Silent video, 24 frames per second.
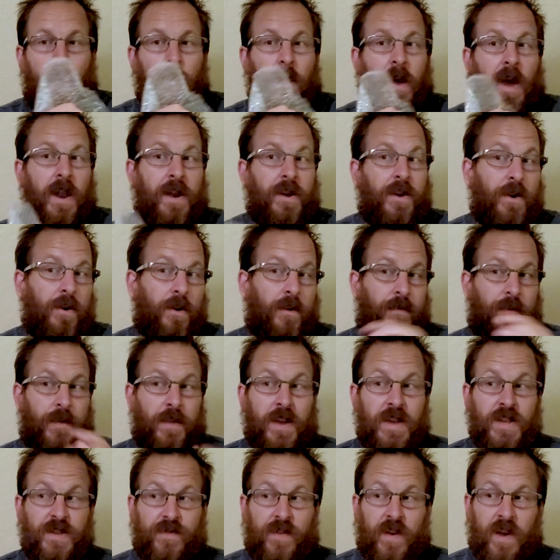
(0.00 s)
we got to do it for
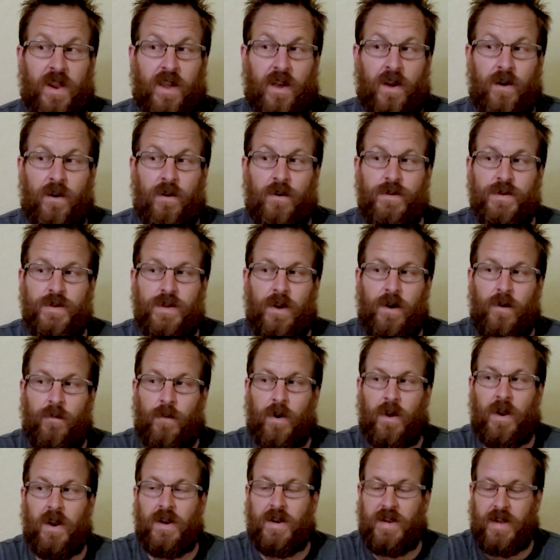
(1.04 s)
these videos.
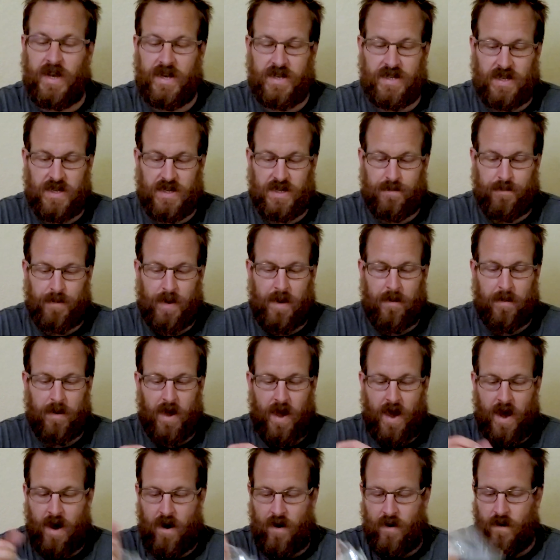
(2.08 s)
We're gonna test this baby
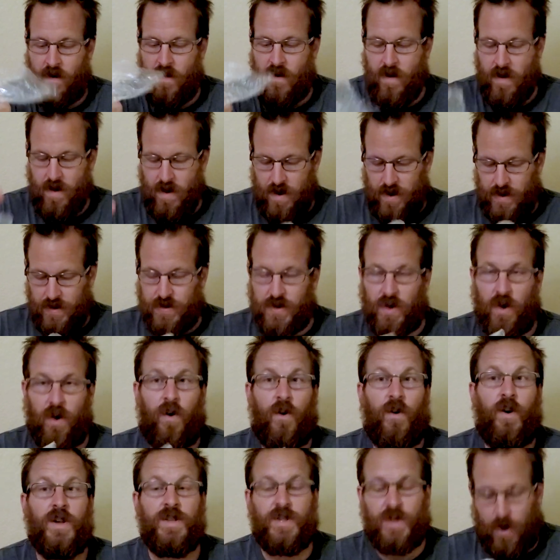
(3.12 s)
out. So
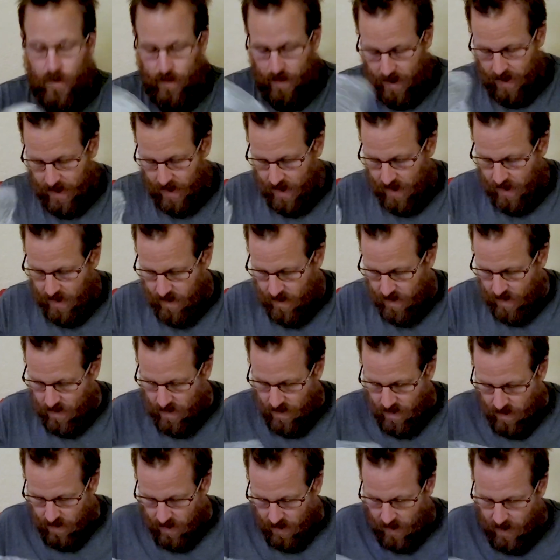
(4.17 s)
let's go ahead
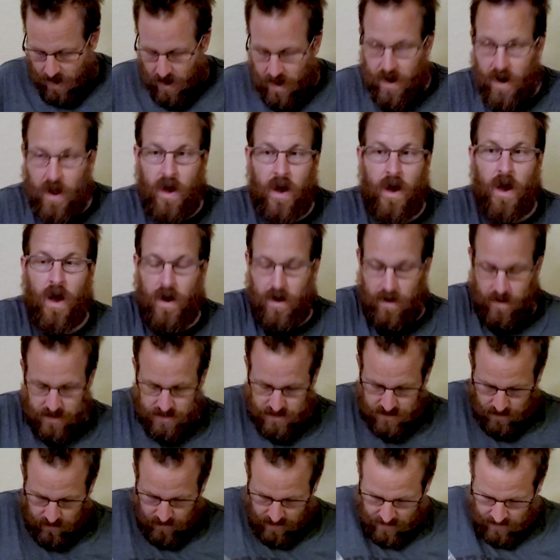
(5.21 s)
and
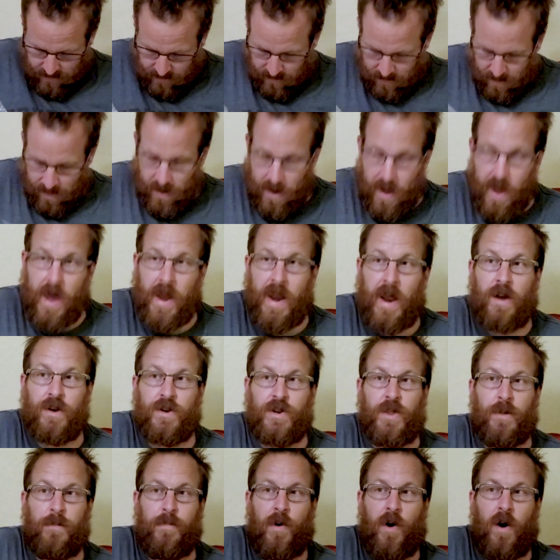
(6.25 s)
head out
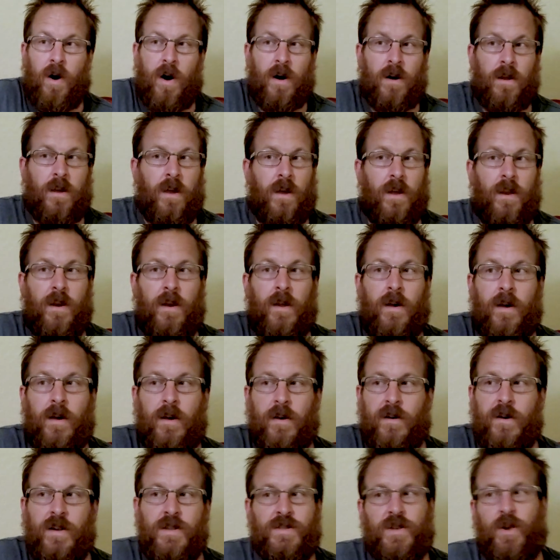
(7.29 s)
to the park and
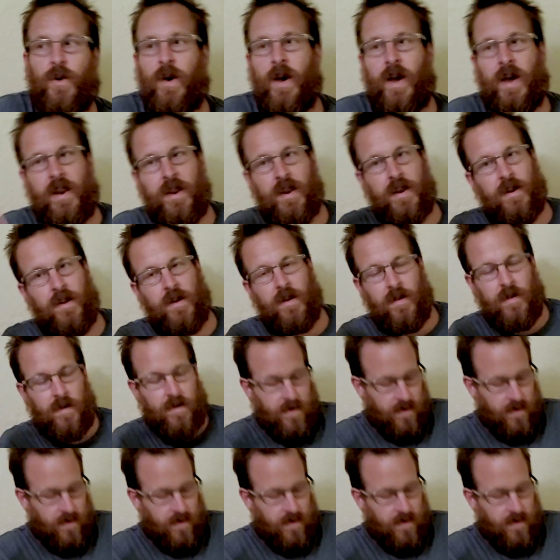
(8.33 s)
let's go ahead and